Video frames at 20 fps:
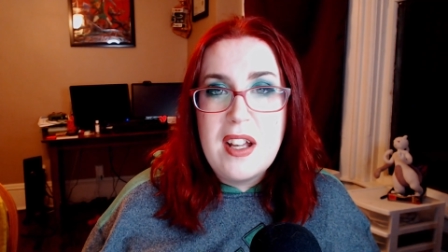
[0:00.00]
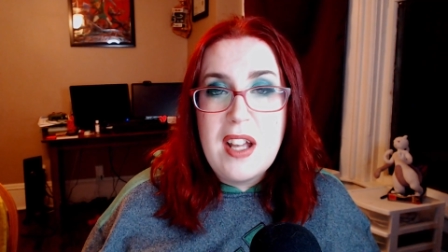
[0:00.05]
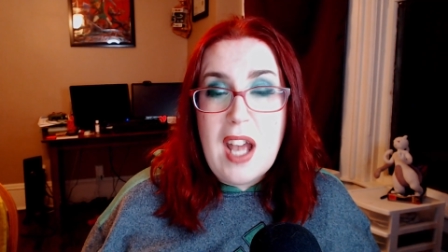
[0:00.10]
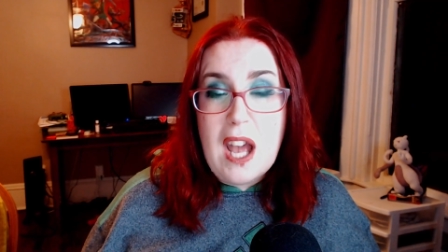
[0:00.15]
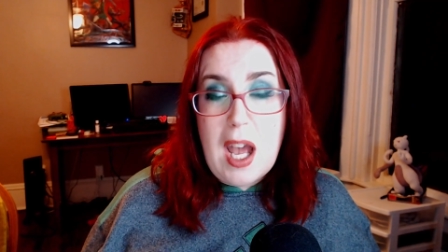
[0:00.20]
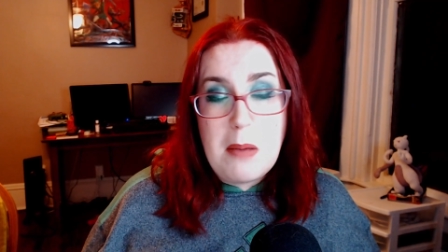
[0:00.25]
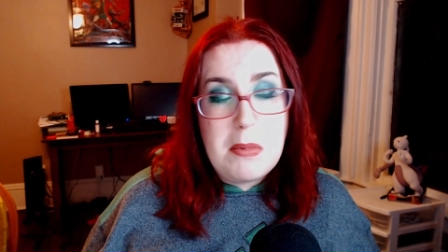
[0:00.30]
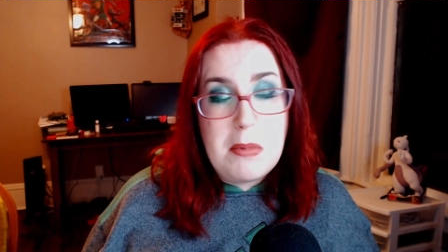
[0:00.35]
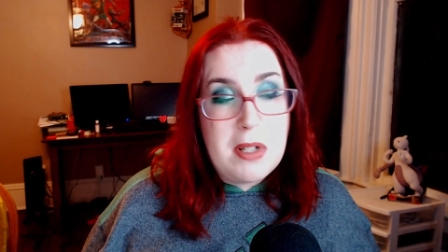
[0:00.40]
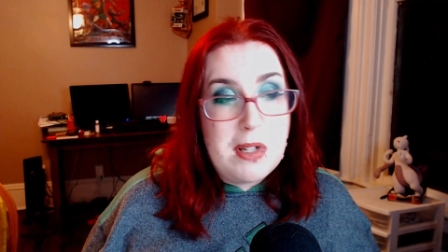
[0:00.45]

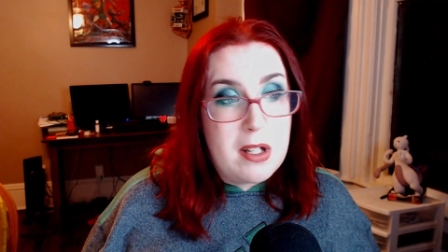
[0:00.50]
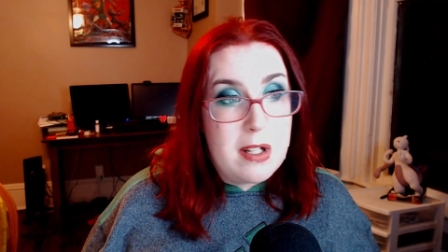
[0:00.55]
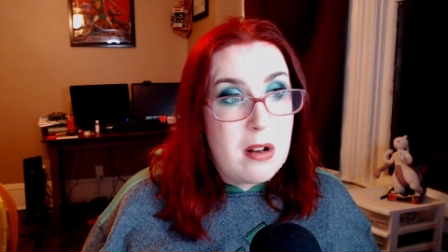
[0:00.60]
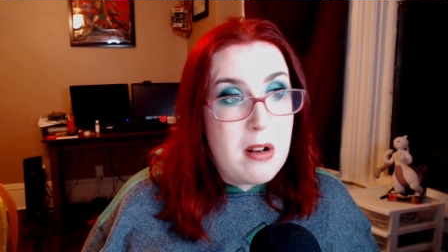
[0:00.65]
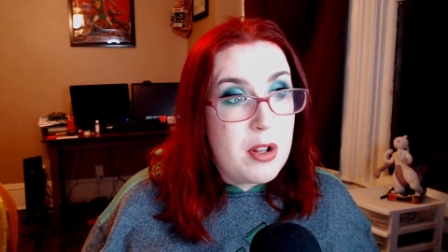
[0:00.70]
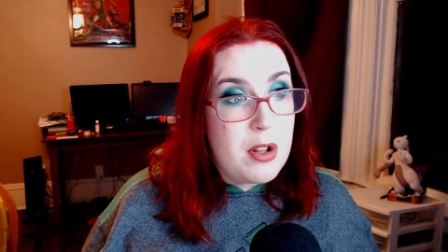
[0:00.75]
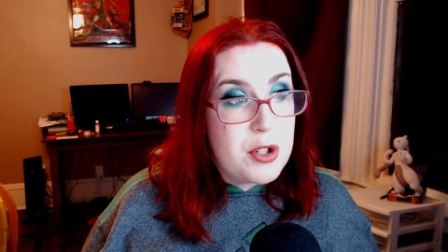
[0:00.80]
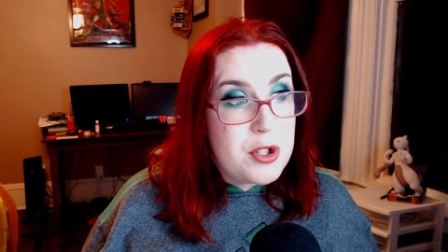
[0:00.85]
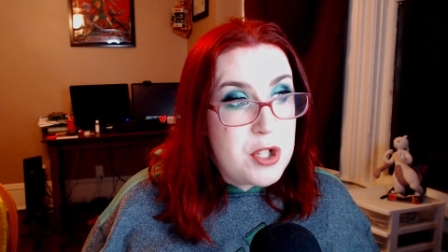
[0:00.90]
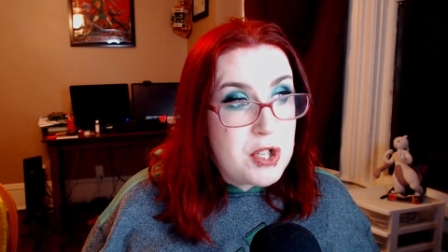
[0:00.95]
I mean, it
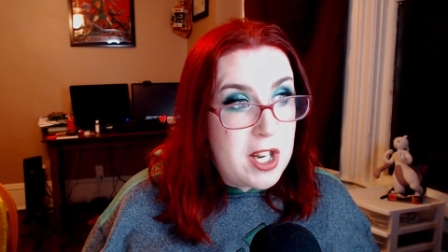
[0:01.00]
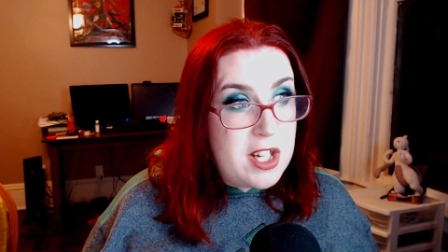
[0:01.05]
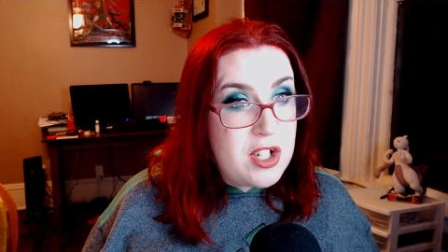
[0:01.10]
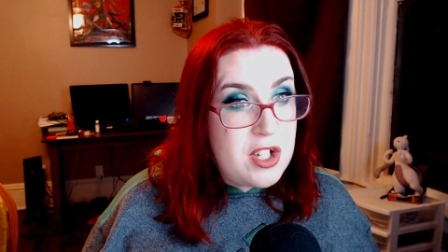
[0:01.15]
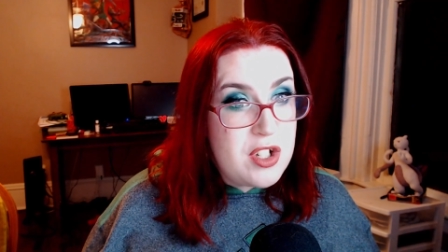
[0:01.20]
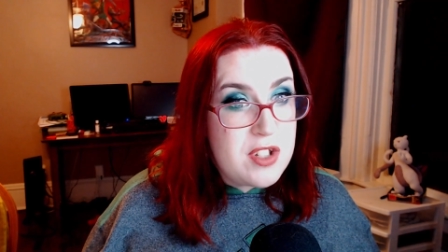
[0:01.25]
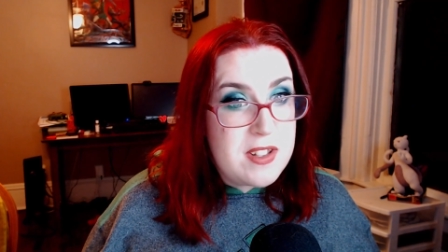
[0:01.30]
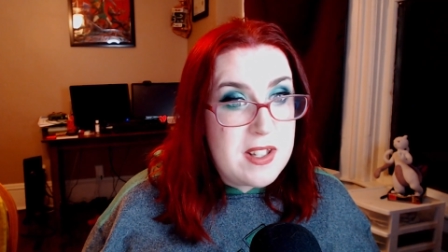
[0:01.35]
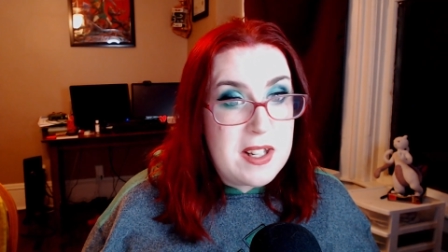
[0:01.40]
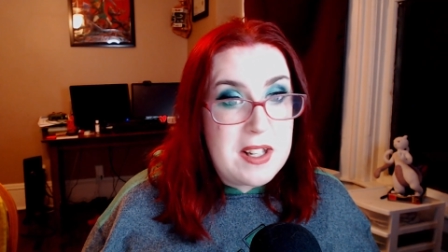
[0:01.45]
all
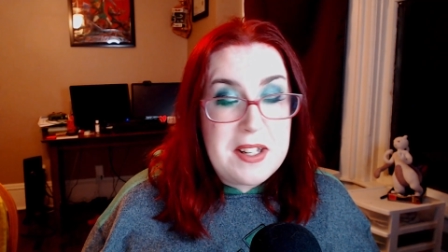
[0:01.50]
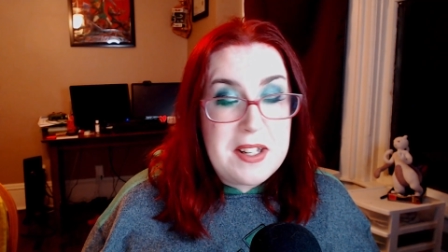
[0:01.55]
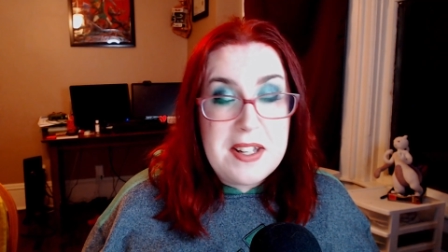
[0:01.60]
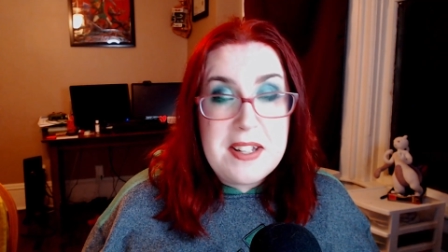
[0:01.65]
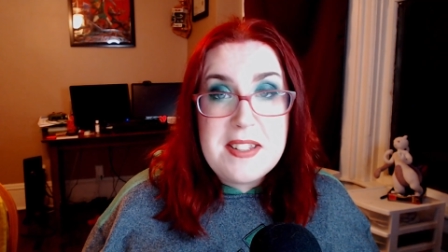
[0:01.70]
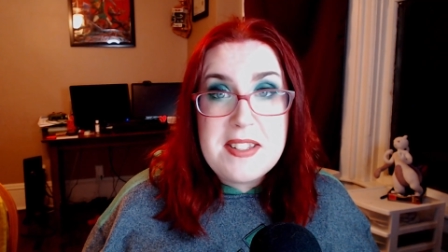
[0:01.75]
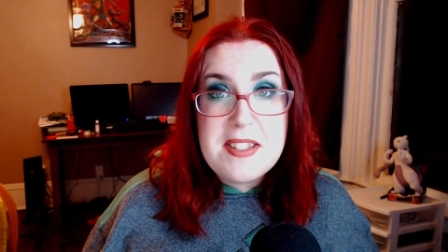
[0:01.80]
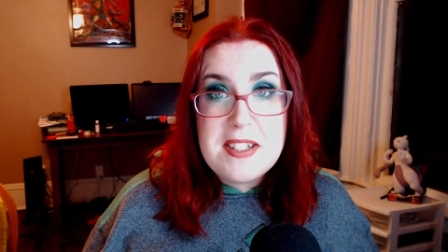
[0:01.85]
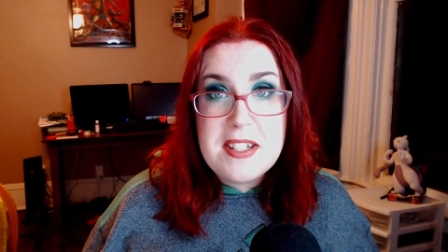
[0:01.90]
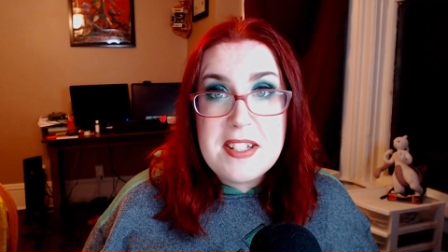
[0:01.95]
changes in an
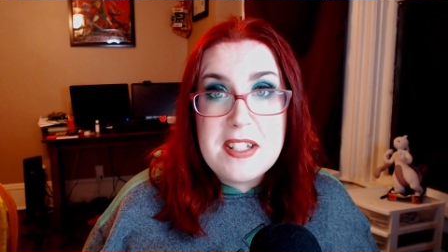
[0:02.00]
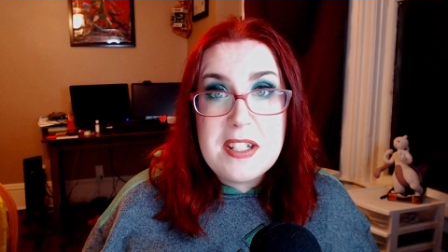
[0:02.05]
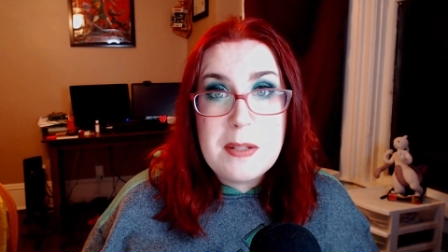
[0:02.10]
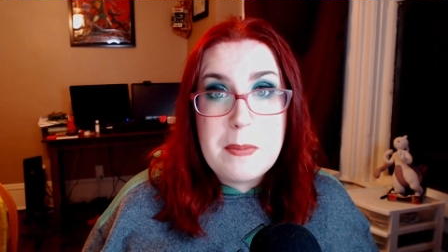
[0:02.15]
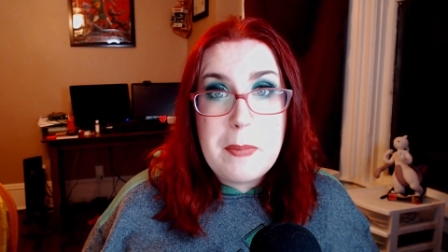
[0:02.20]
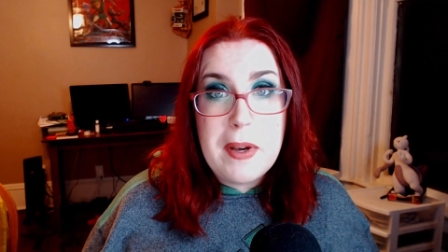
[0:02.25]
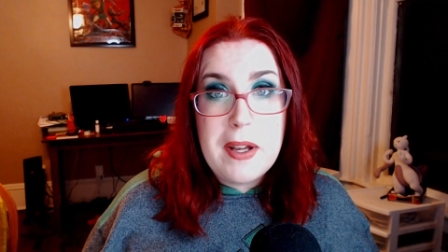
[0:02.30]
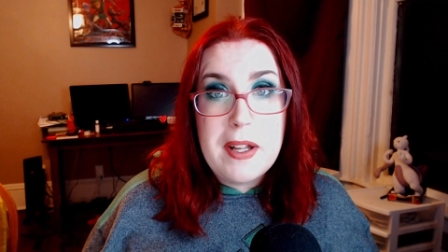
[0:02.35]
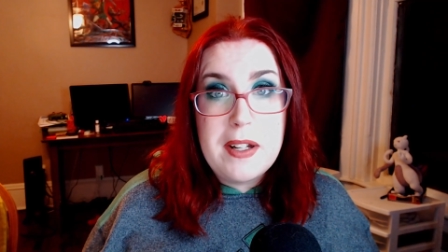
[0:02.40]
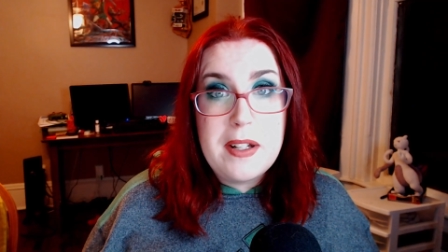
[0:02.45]
instant,
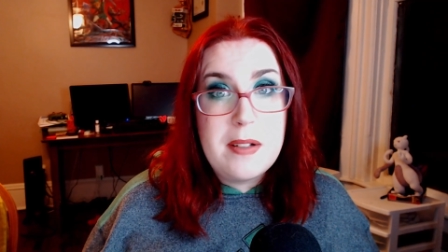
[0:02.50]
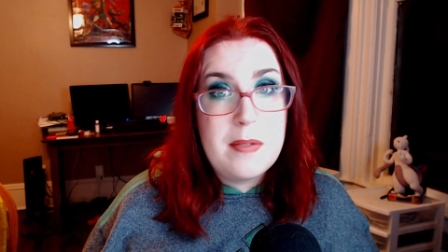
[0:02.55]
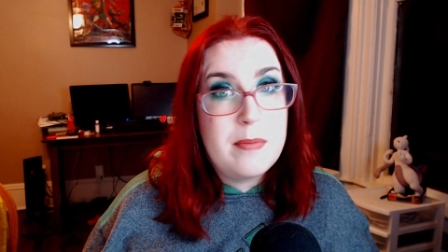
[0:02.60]
but